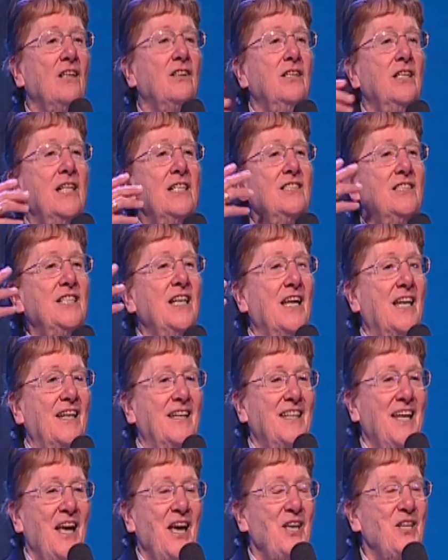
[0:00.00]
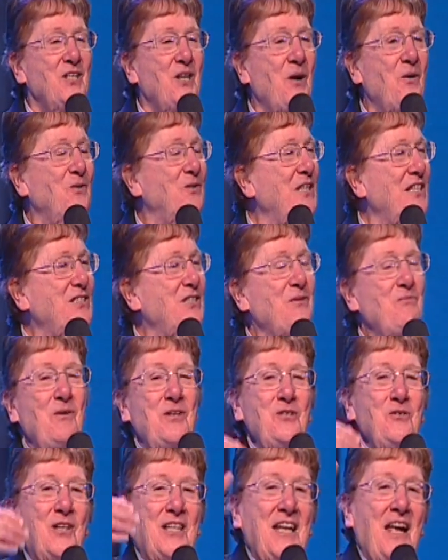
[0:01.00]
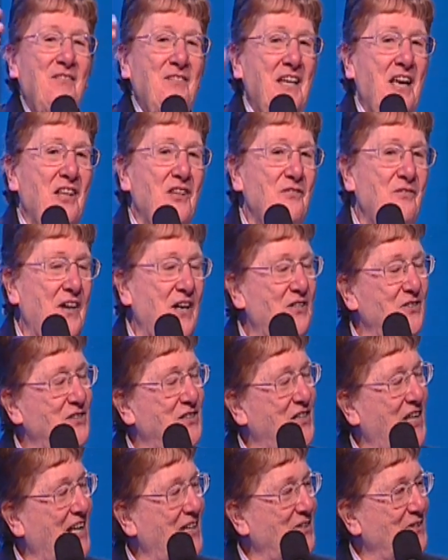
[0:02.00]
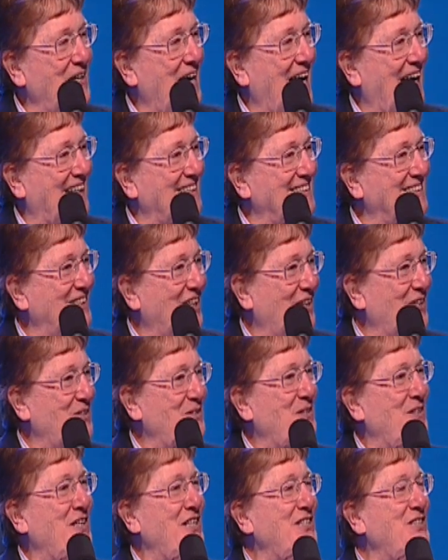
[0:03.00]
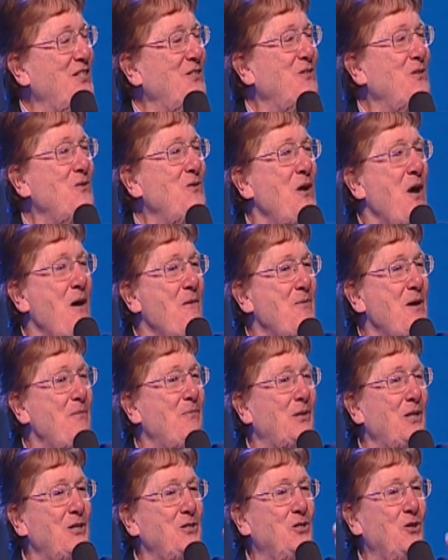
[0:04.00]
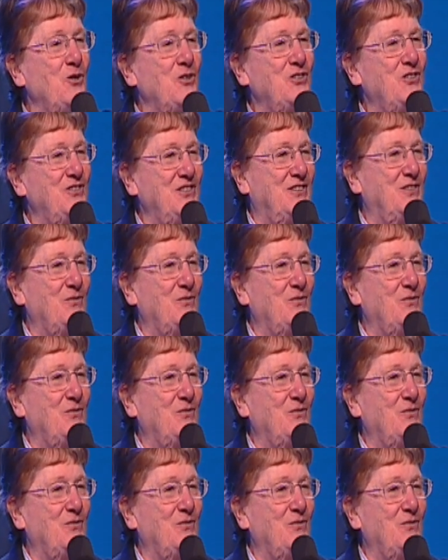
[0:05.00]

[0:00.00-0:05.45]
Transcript: Listen. You know, listen when you get on the elevators later on. Listen to people as you're